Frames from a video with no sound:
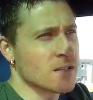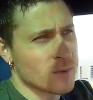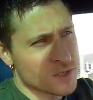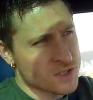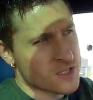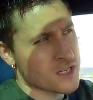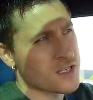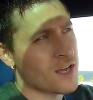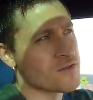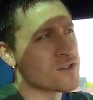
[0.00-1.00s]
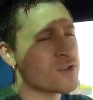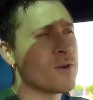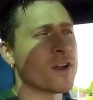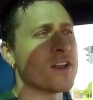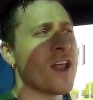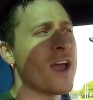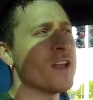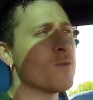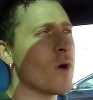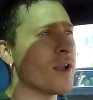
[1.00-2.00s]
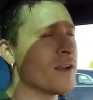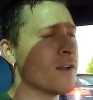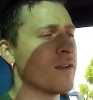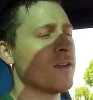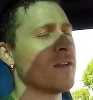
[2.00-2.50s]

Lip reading: there was 6,291